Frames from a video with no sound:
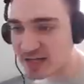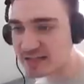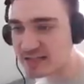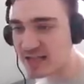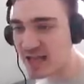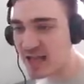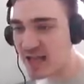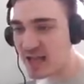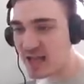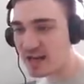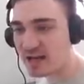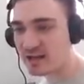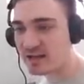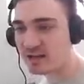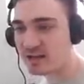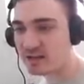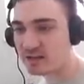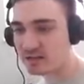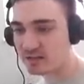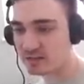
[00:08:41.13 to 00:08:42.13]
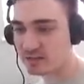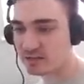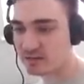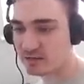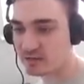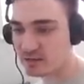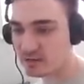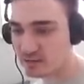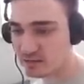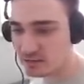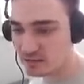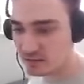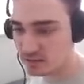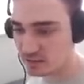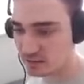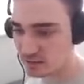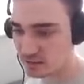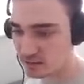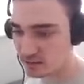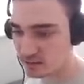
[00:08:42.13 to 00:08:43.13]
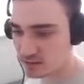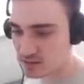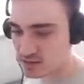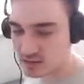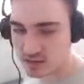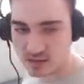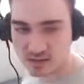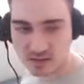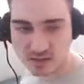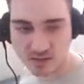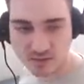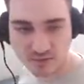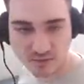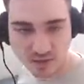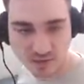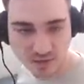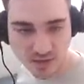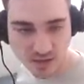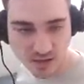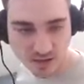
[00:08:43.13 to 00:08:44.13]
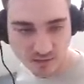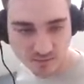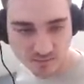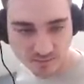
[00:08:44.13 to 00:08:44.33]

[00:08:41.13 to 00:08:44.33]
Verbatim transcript: 10. And stuff like that.